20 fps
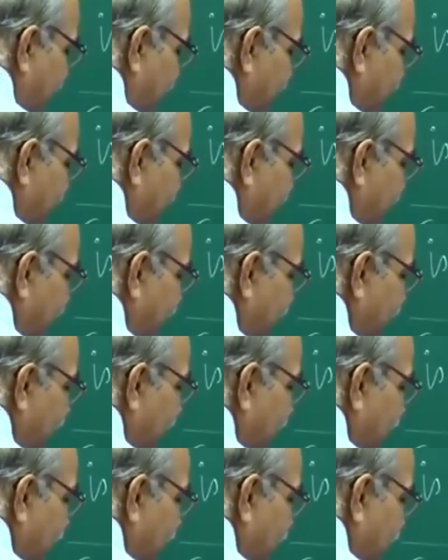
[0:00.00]

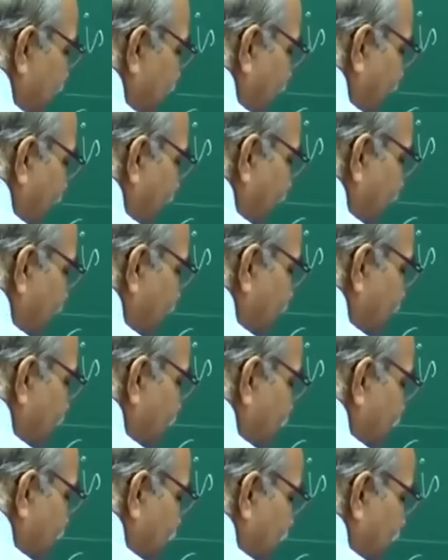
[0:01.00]
direction
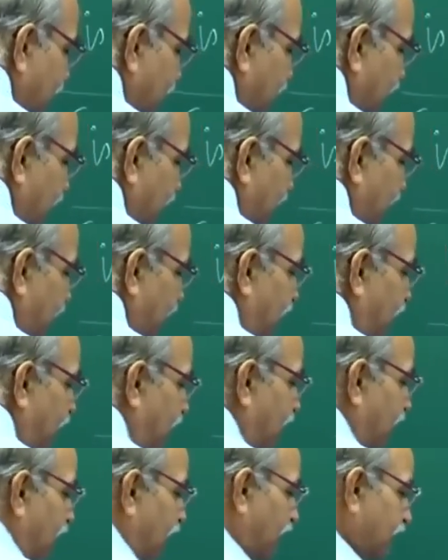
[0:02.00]
as
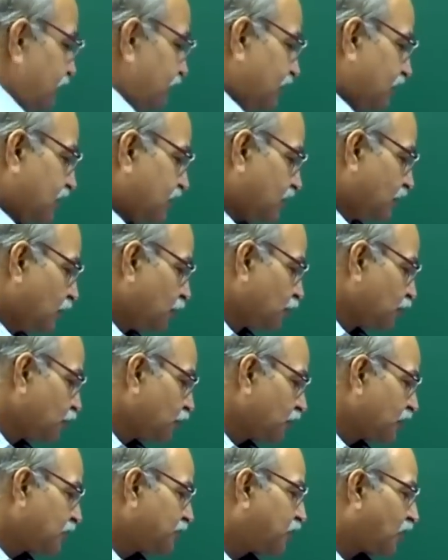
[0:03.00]
E if this
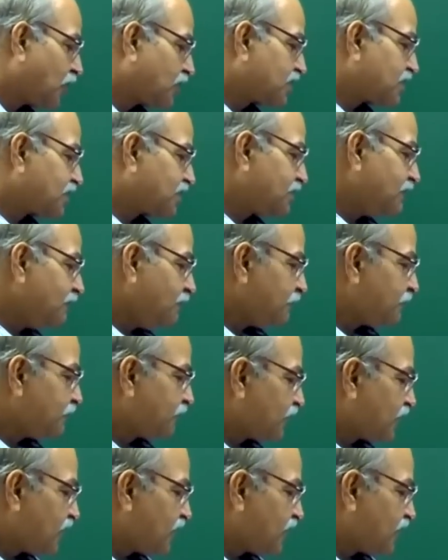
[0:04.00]
Q2 is positive,